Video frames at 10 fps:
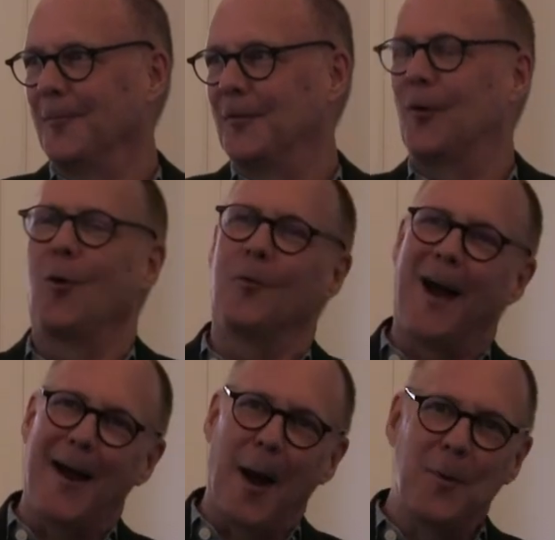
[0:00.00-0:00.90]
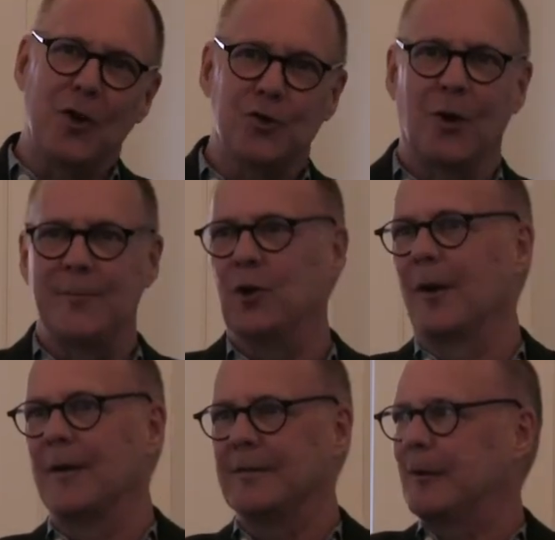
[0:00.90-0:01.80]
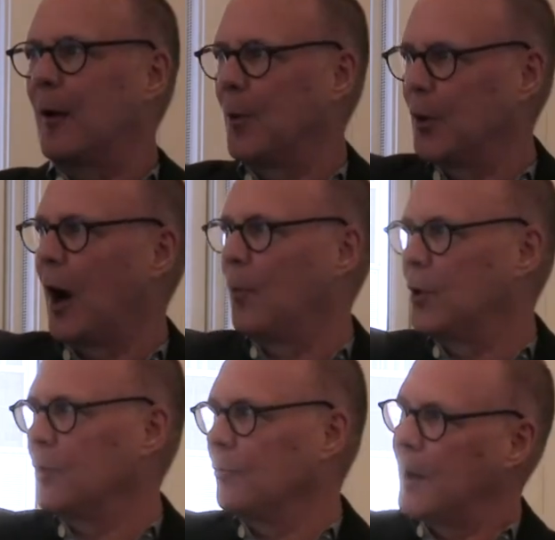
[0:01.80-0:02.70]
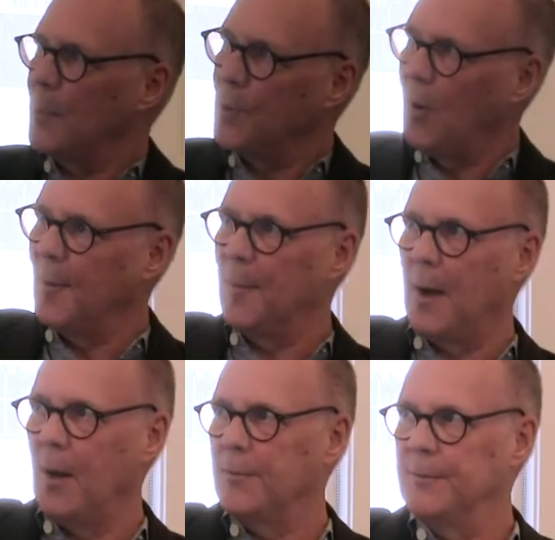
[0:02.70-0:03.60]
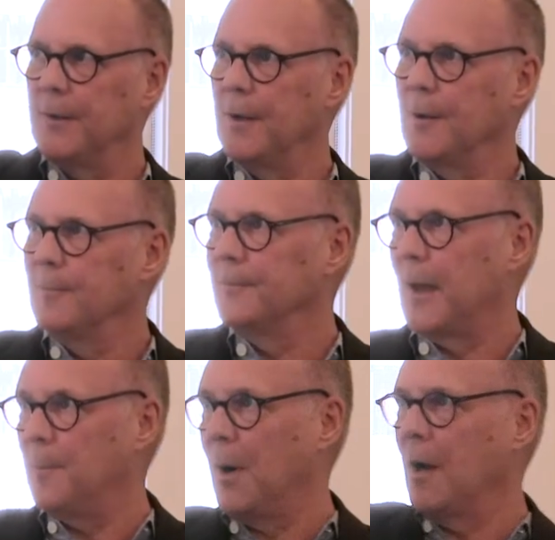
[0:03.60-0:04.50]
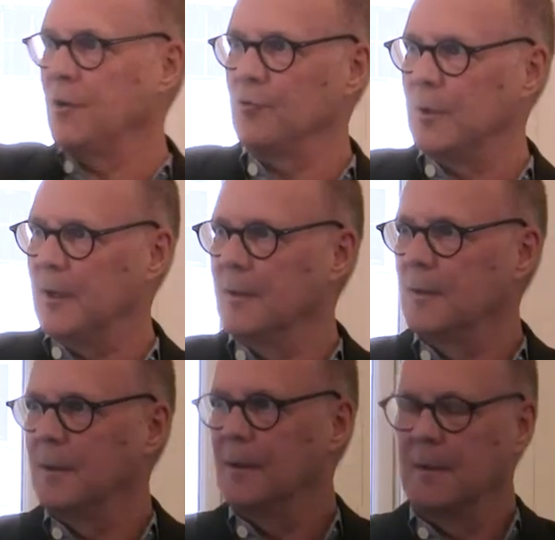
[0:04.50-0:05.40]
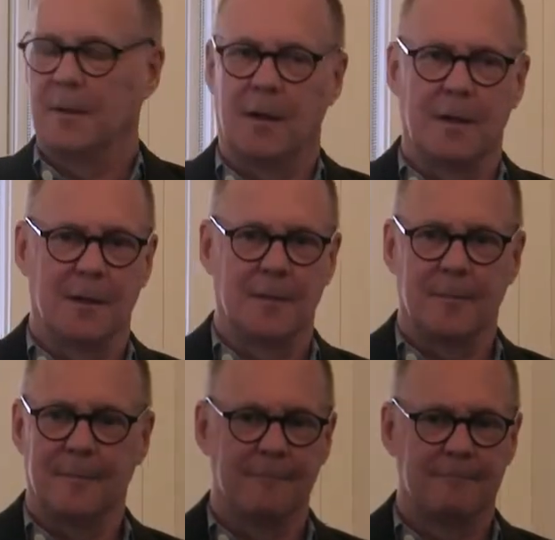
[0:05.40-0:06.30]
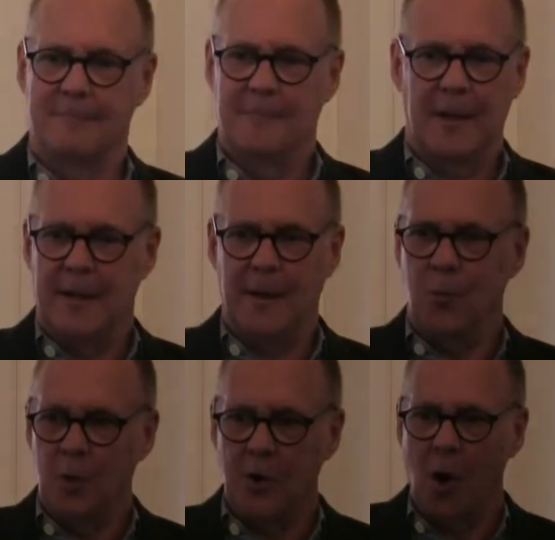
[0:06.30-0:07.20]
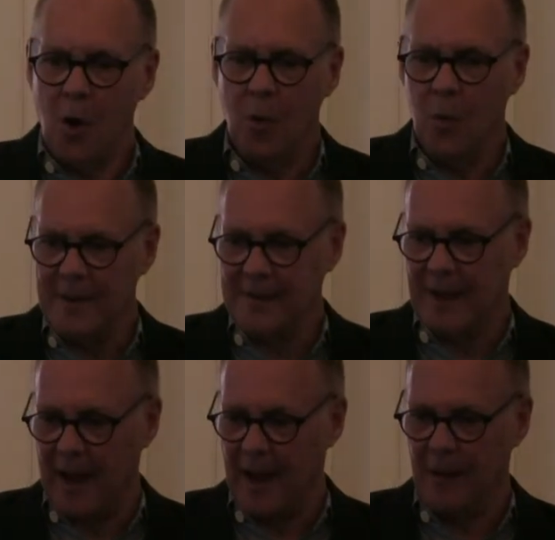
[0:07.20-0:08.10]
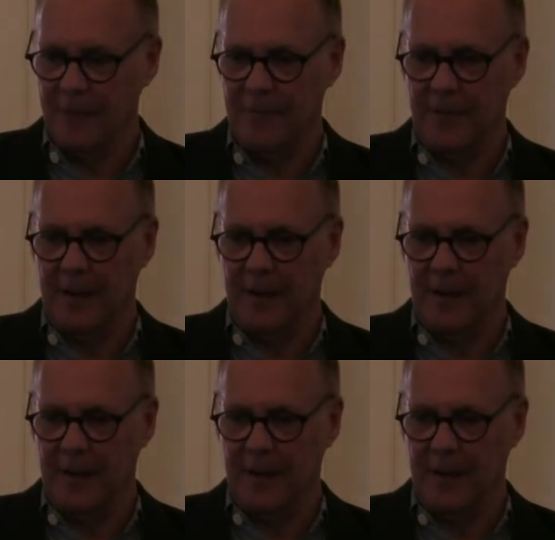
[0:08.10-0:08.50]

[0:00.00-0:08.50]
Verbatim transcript: So I'm not sure, you know, say I were going to write a poem about um, that pine tree. Um, it would always have